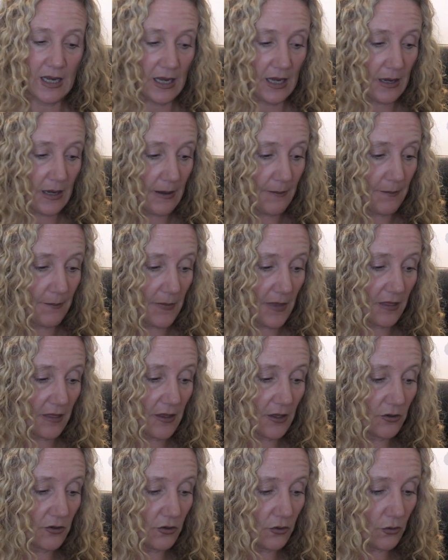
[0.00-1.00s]

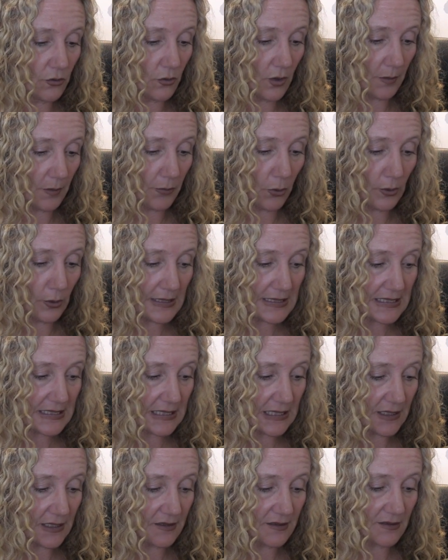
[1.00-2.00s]
The new
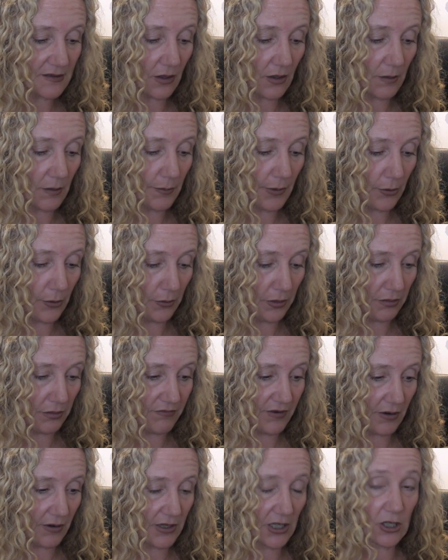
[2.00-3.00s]
appointees are both
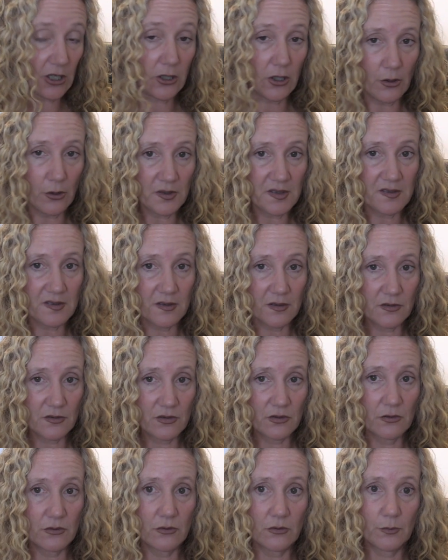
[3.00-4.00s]
very close
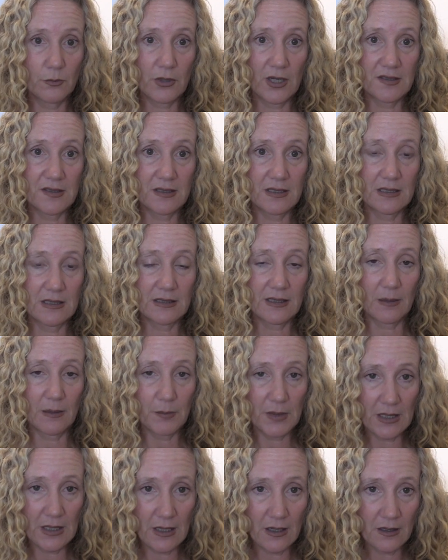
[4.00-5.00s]
to President
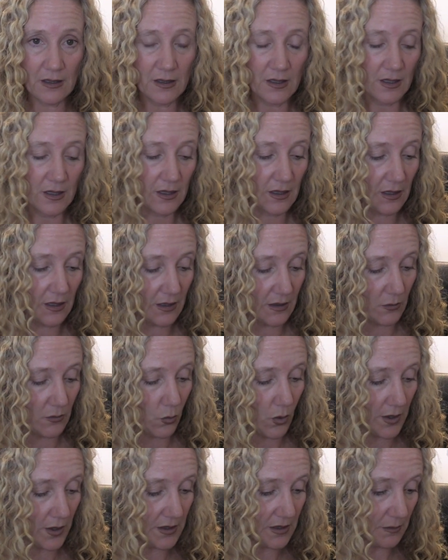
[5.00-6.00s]
Kabila.
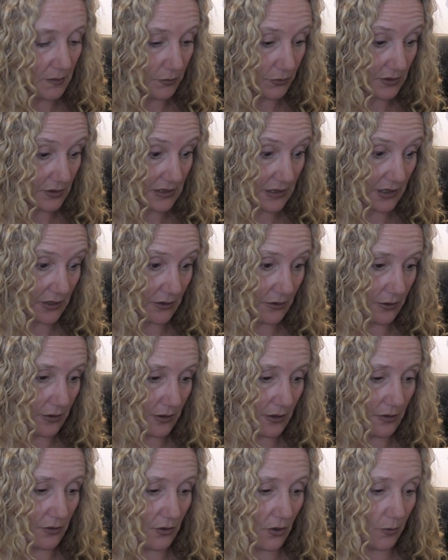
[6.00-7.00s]
One in
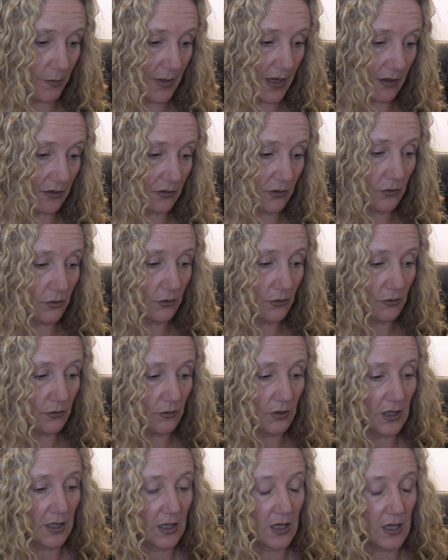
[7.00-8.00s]
particular, Norbert
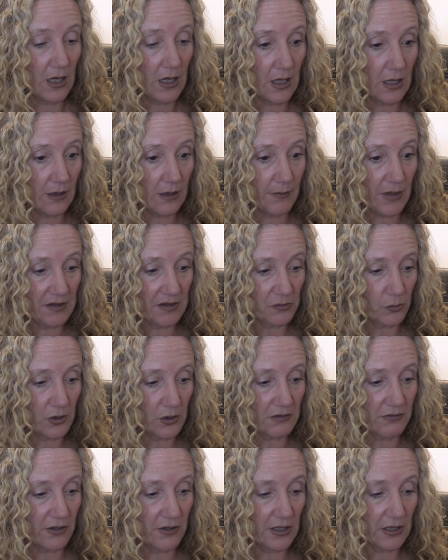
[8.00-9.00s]
Nkulu, has
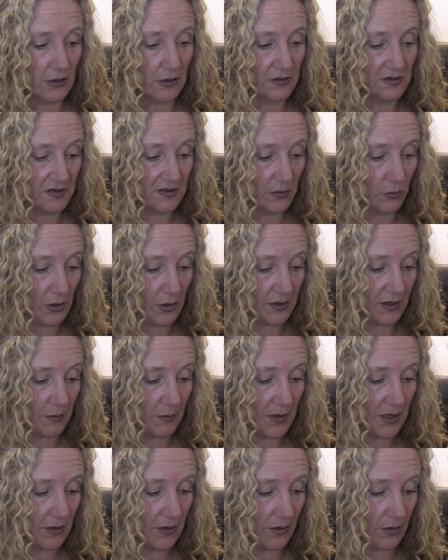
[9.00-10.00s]
worked very closely with
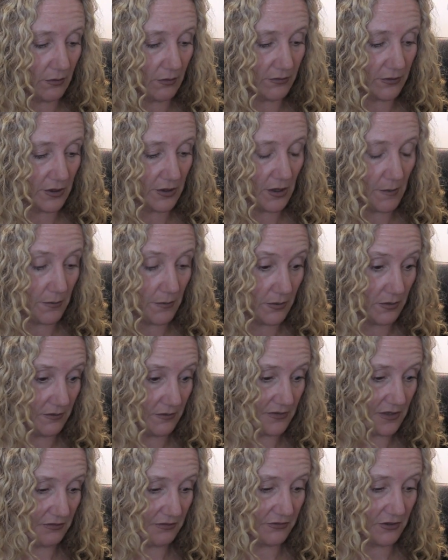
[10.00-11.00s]
Kabila over a number
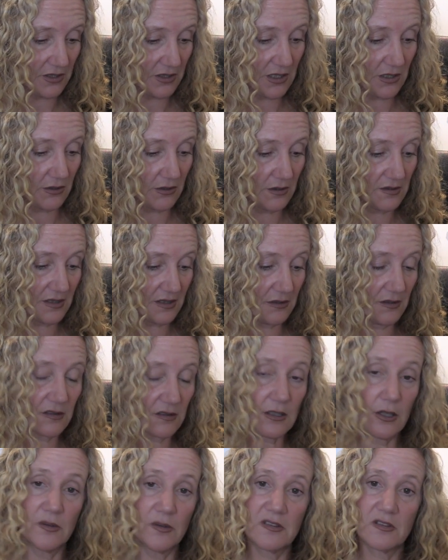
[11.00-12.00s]
of different years and is
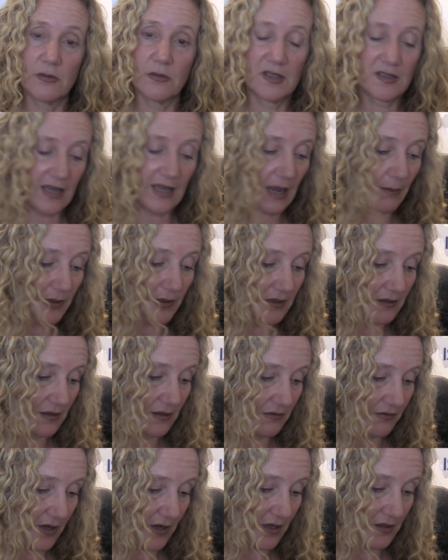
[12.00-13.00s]
close to his cabinet
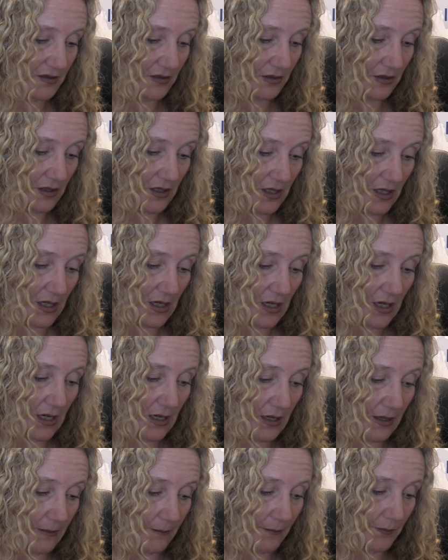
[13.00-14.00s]
advisor
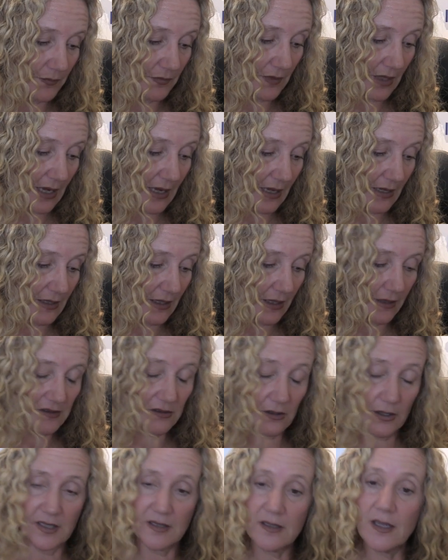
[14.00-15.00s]

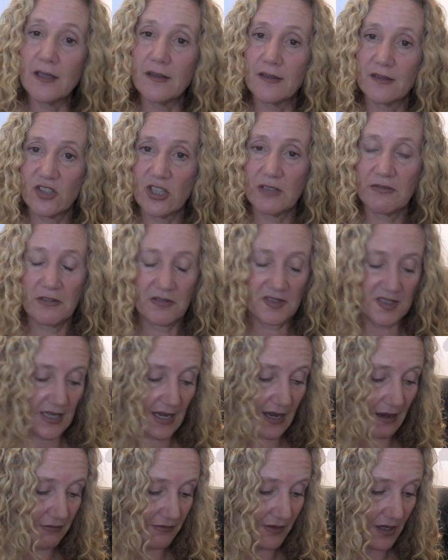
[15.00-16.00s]
his chief of
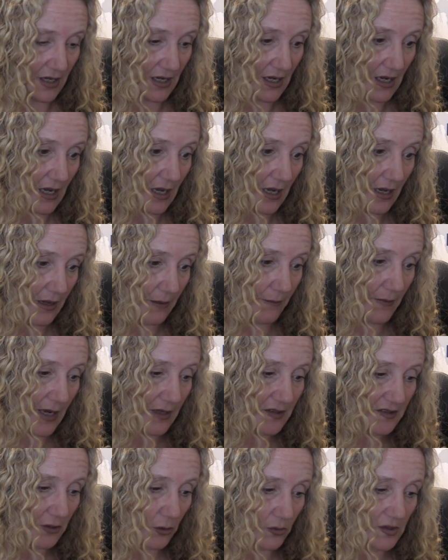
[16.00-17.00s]
staff,
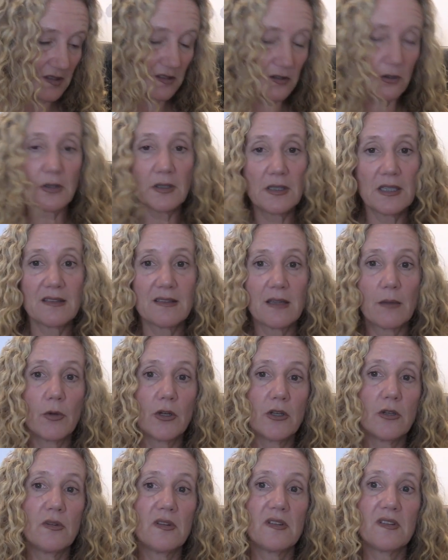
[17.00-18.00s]
and so is certainly
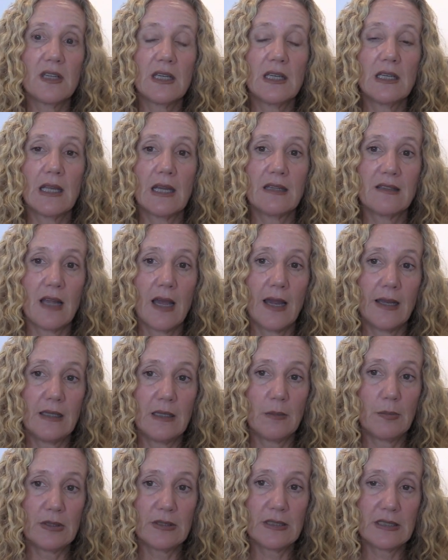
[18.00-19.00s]
someone who's seen as
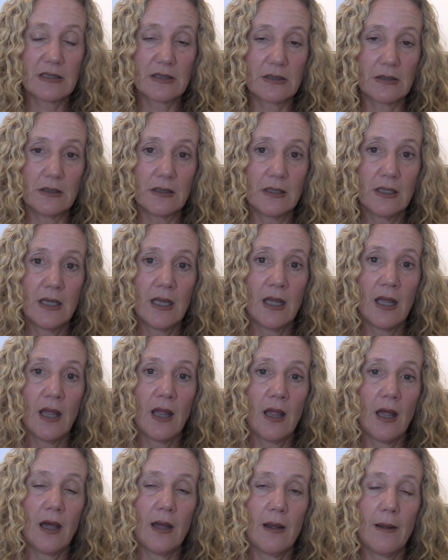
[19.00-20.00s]
highly political.
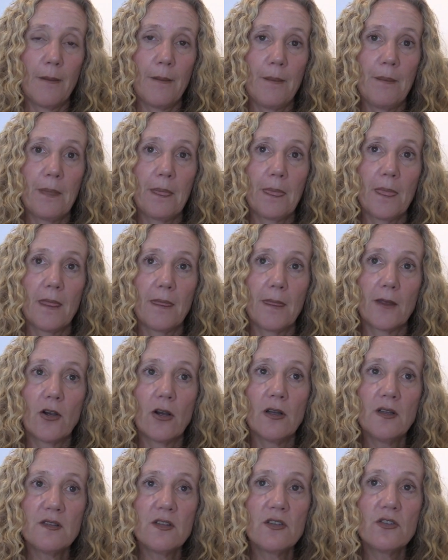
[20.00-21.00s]
The
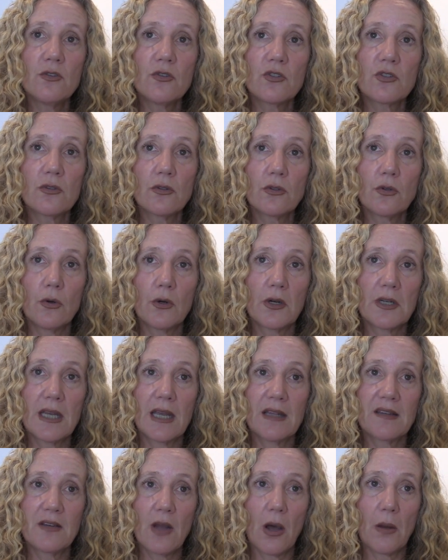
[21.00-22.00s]
Constitutional Court
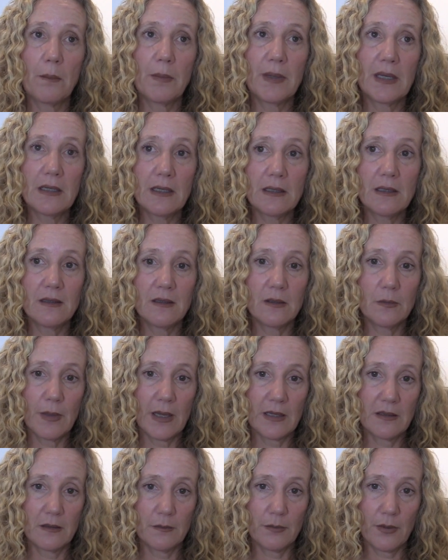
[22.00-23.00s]
has not been an
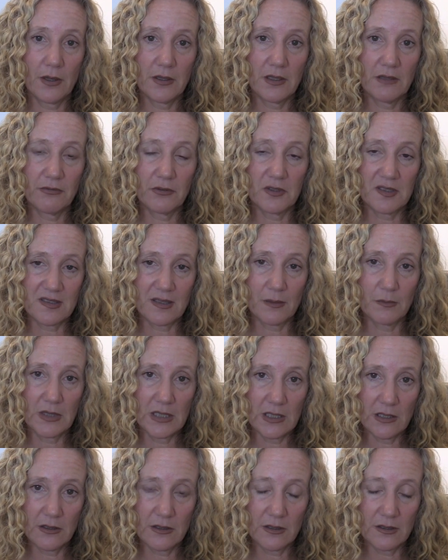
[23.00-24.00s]
independent body for some
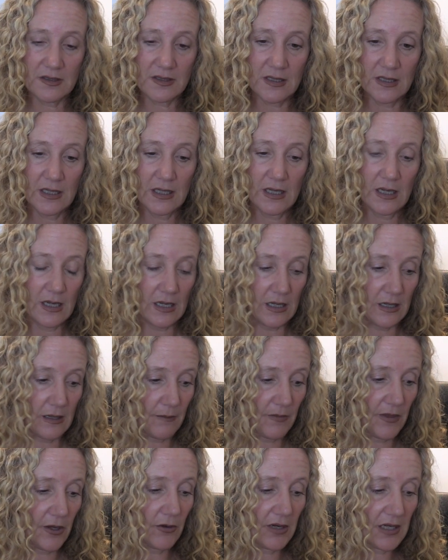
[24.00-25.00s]
years.
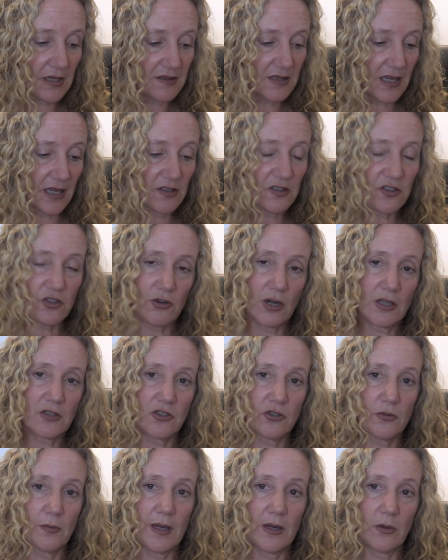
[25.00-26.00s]
There is a
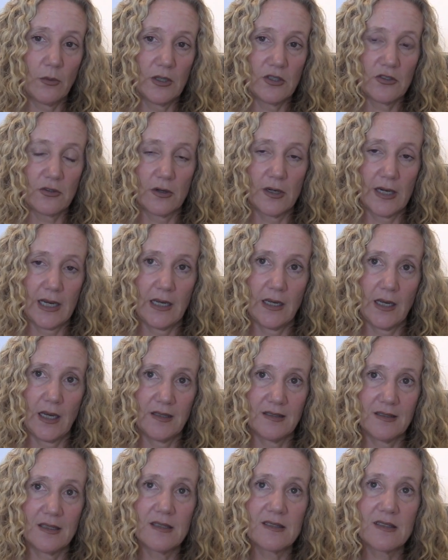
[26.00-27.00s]
structure by which, or
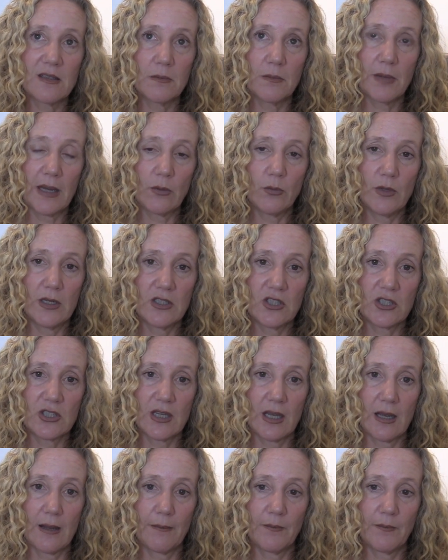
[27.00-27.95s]
a system by which,